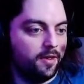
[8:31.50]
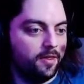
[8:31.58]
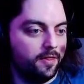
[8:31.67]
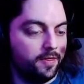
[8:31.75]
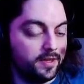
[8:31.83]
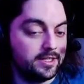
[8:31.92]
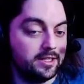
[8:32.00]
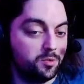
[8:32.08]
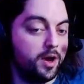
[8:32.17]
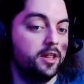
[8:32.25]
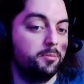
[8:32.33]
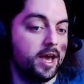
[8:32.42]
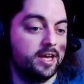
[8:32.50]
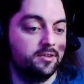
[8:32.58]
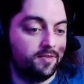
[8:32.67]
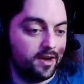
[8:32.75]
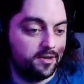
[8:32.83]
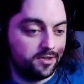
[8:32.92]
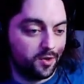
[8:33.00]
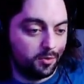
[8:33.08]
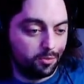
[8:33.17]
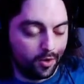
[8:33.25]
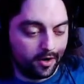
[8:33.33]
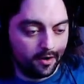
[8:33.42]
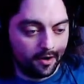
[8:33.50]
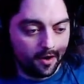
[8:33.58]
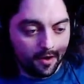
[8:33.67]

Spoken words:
this is why the pacifier is so important.